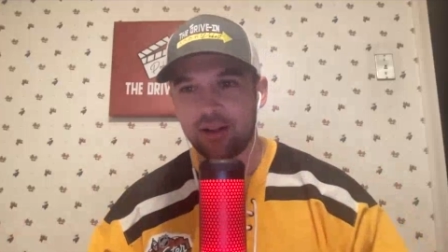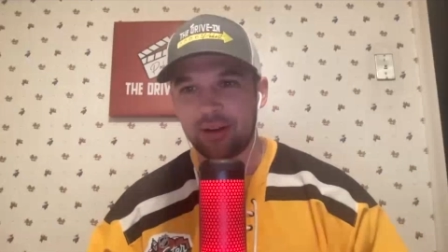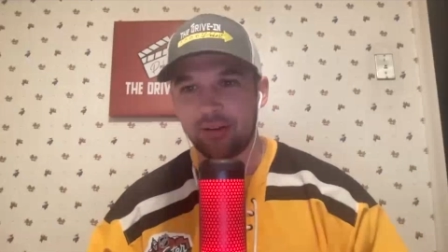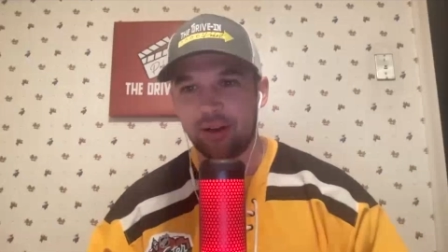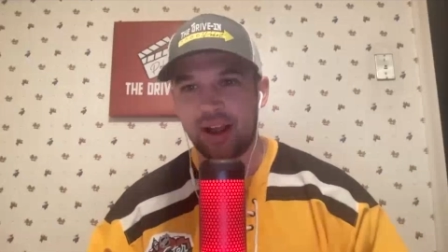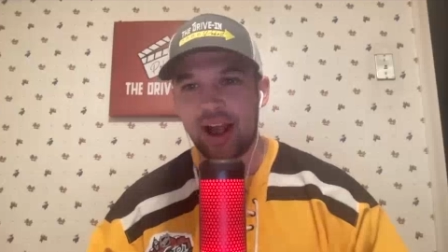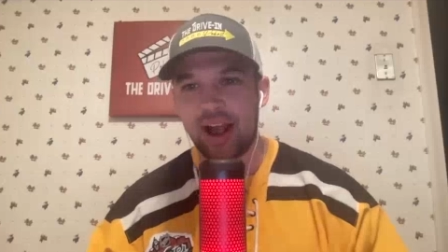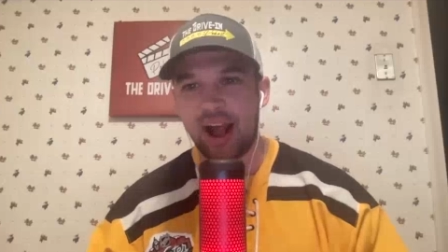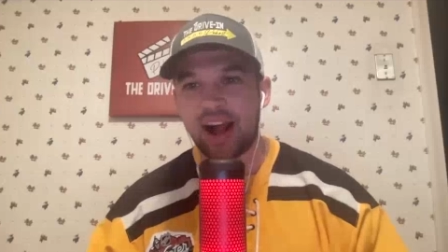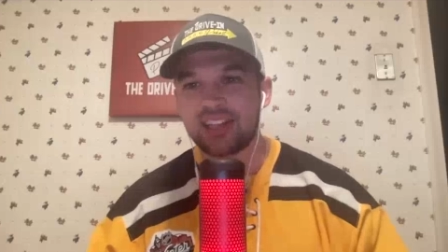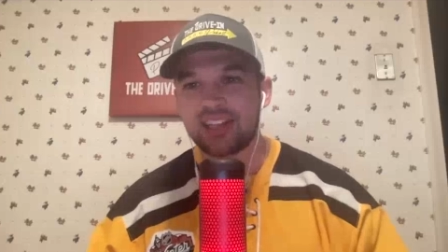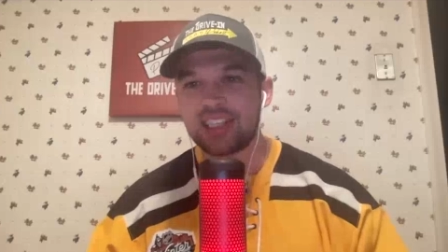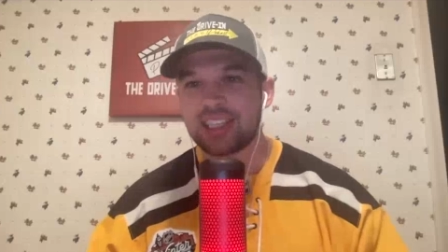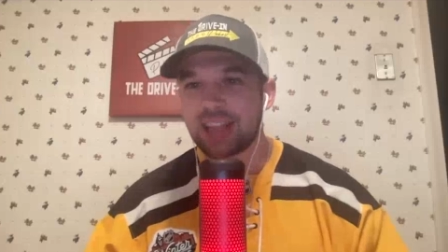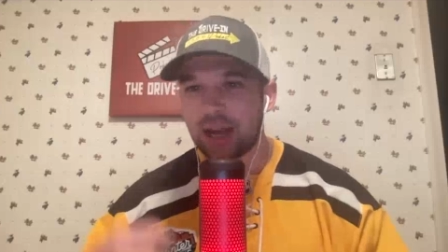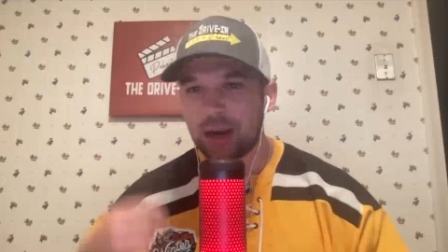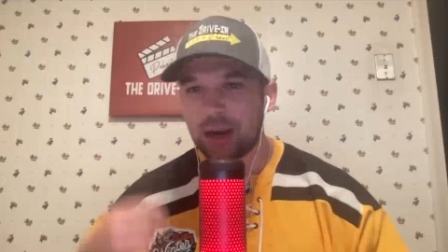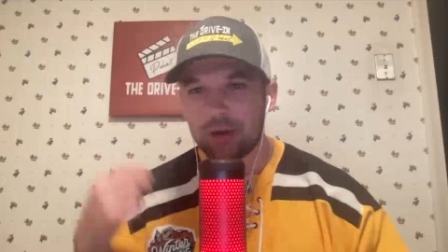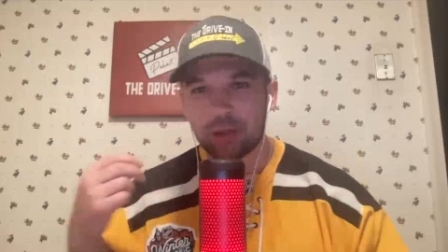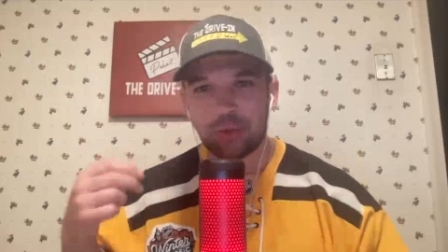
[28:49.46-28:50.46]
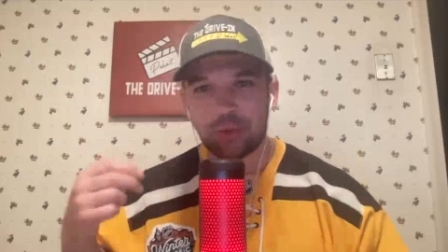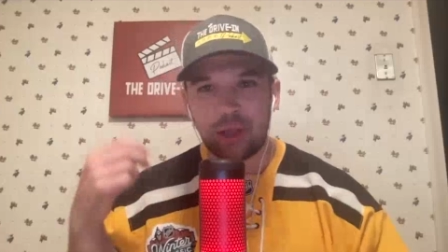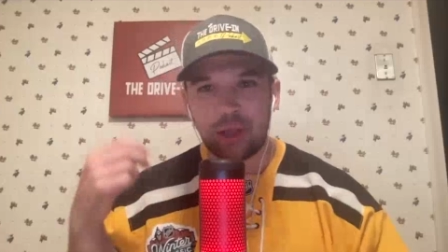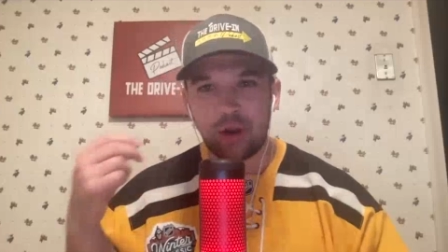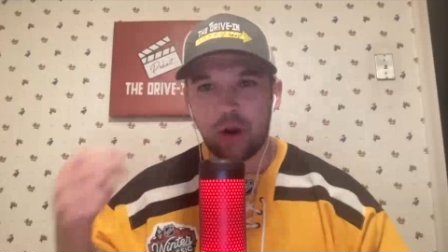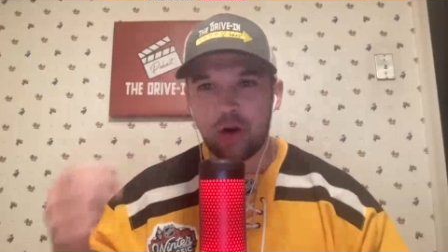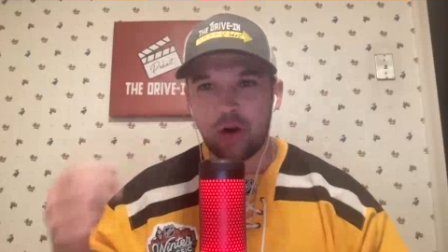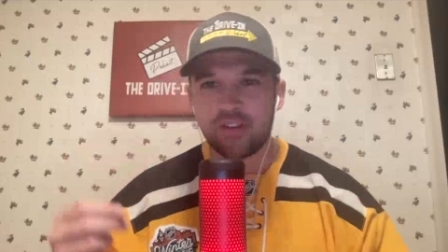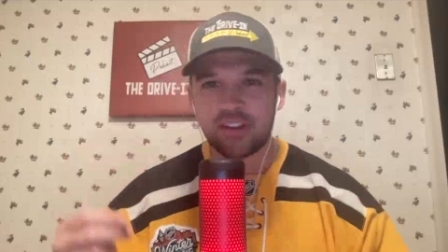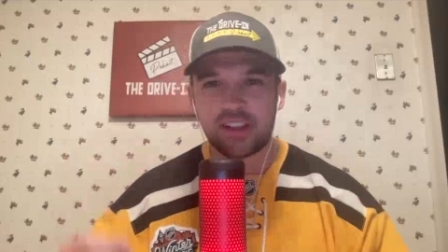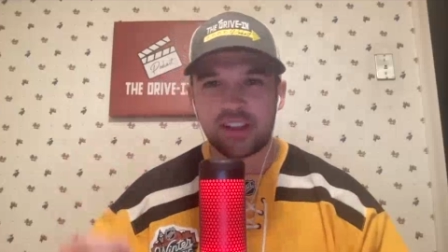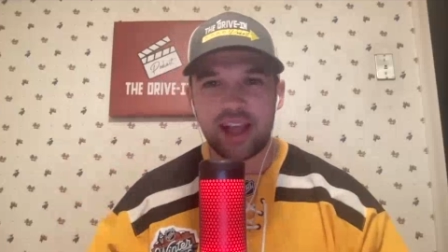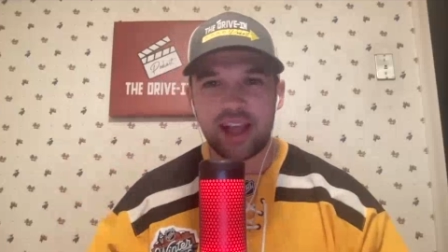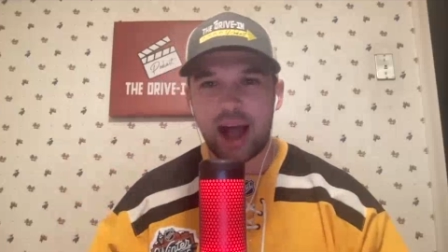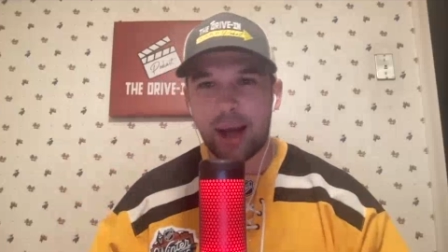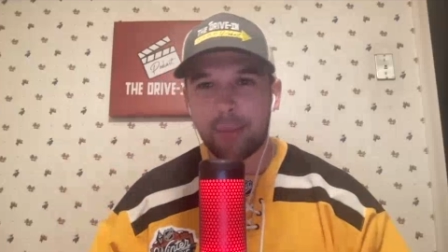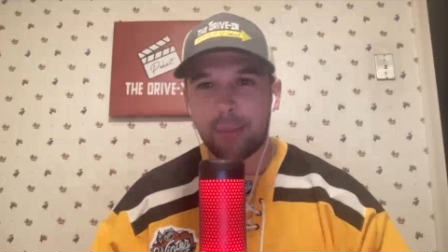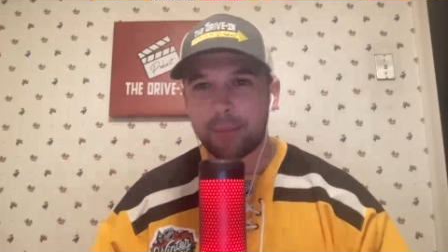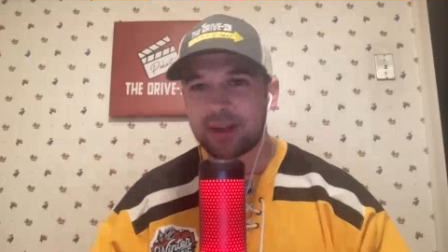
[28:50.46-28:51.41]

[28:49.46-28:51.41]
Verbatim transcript: right? I just thought it was really over the top.